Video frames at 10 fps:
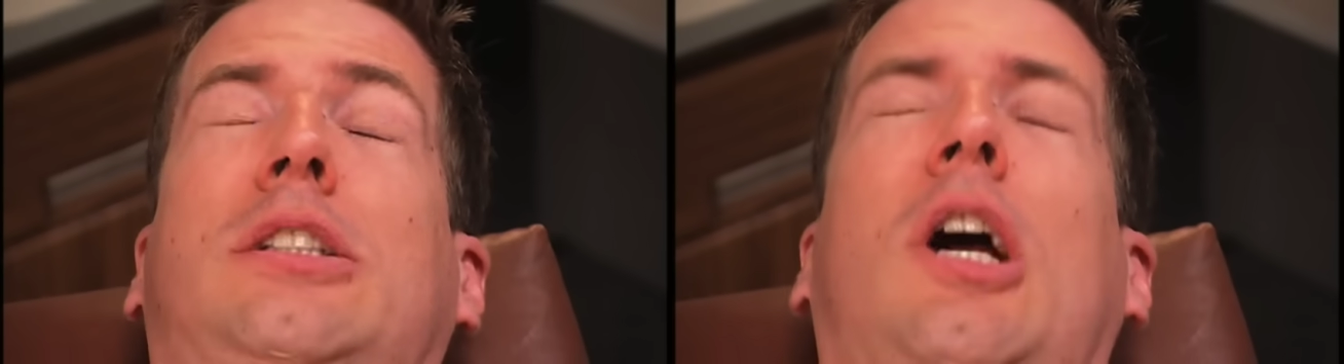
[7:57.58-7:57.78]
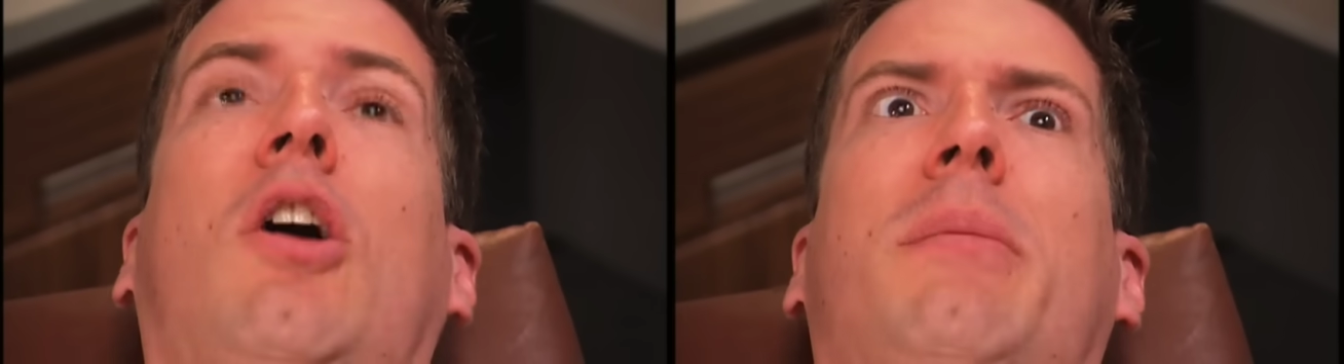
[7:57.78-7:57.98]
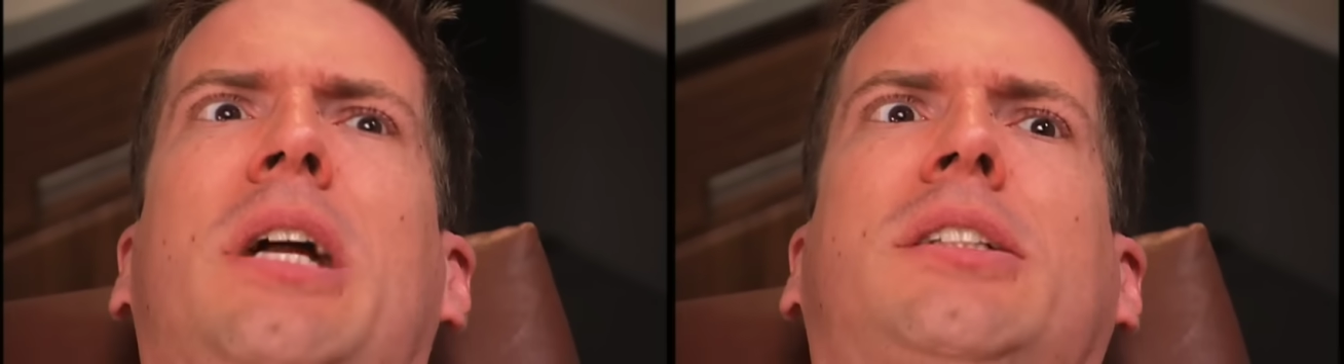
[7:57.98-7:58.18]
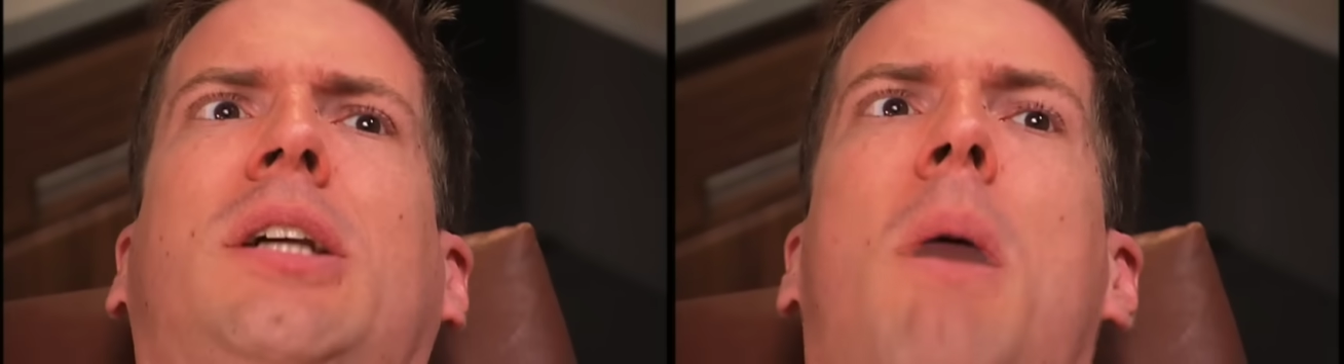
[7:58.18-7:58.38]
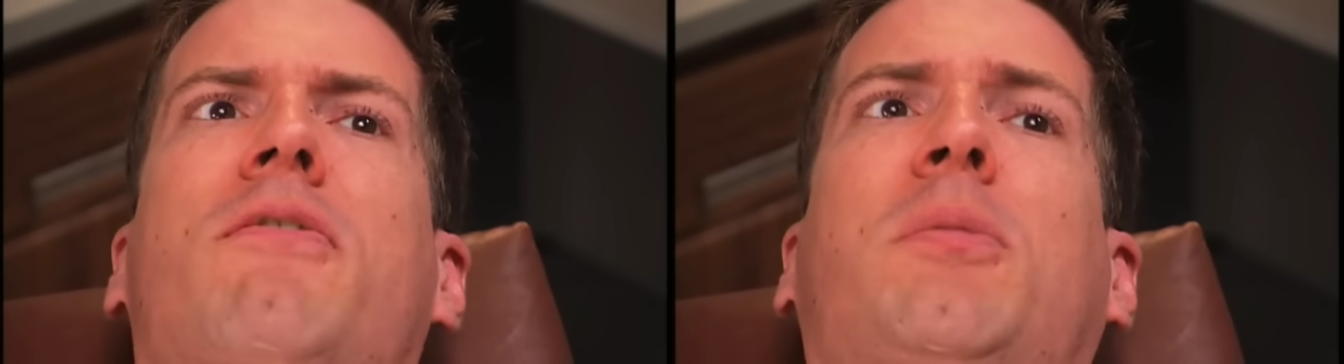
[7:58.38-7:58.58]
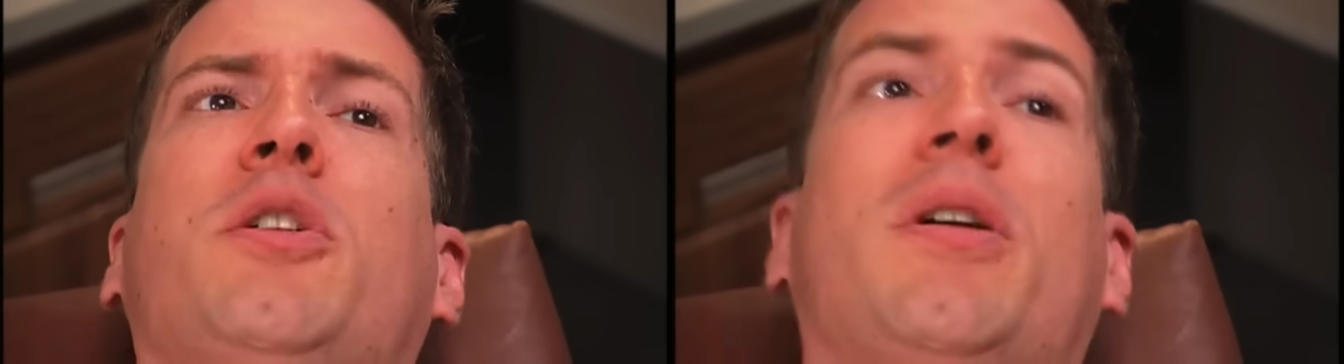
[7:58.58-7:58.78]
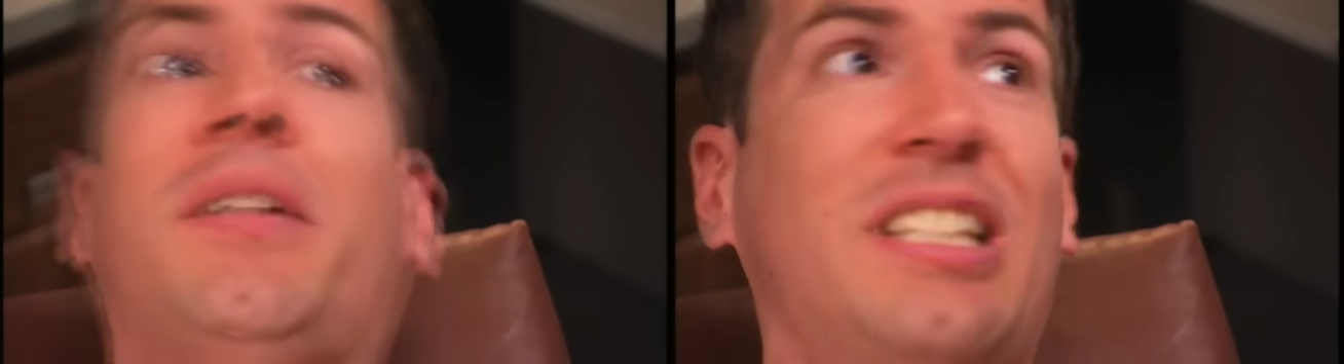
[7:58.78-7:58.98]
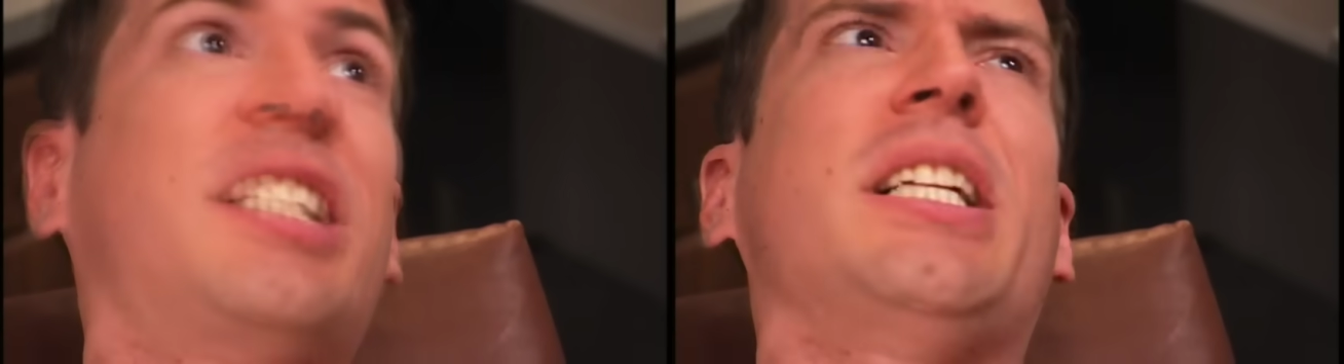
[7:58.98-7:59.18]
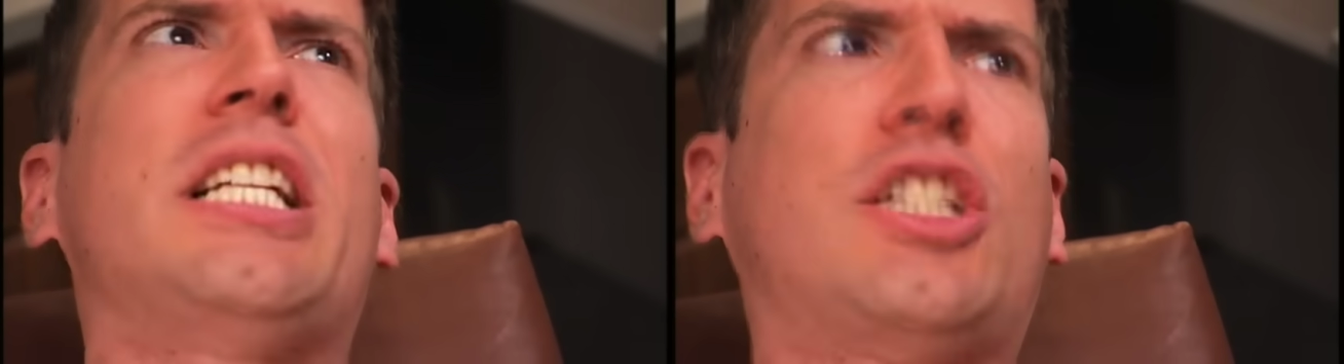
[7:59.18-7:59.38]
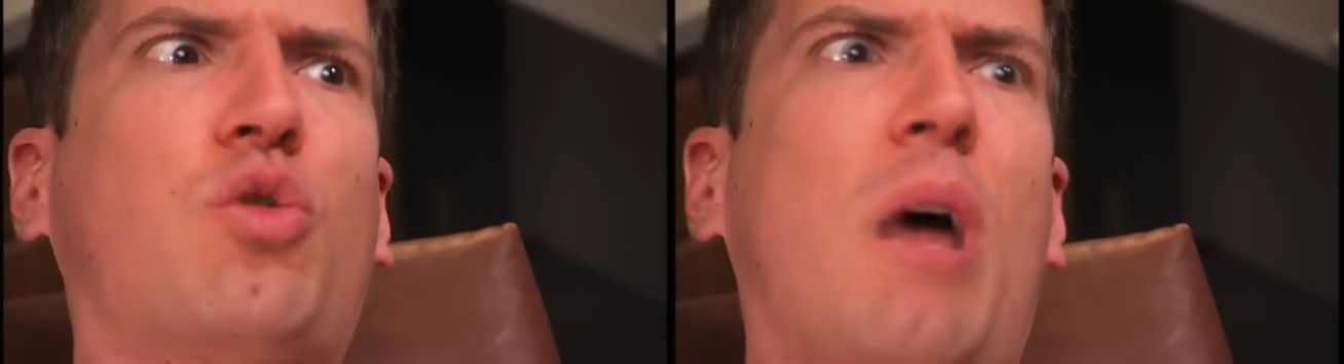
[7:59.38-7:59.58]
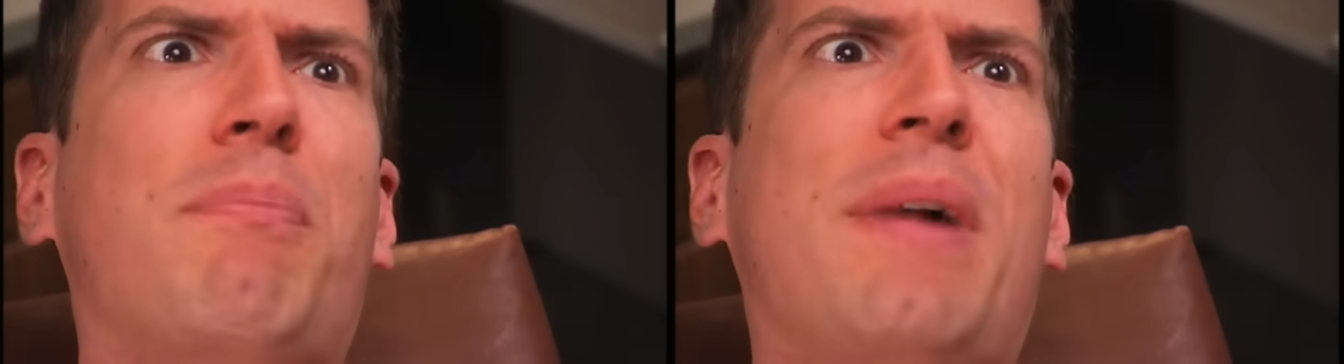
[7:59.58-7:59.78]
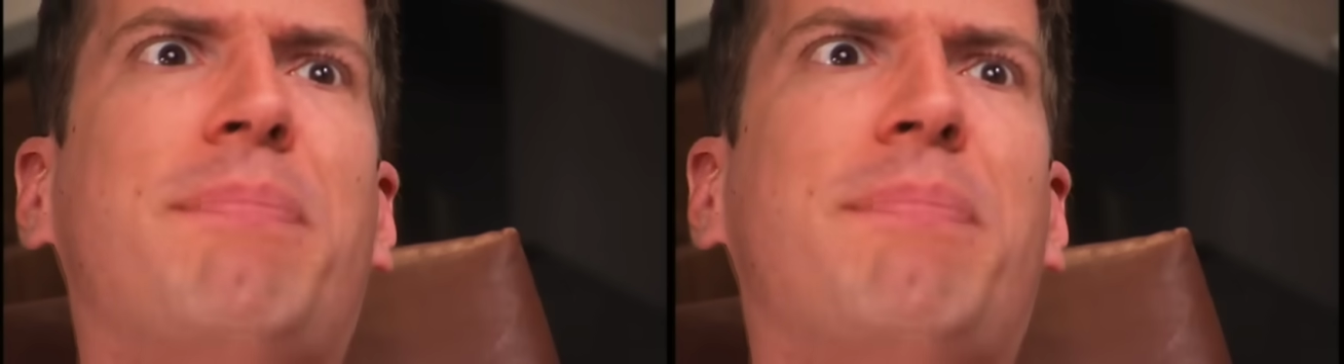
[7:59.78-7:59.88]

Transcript: no, I'm not comfortable. You heard this idiot slap my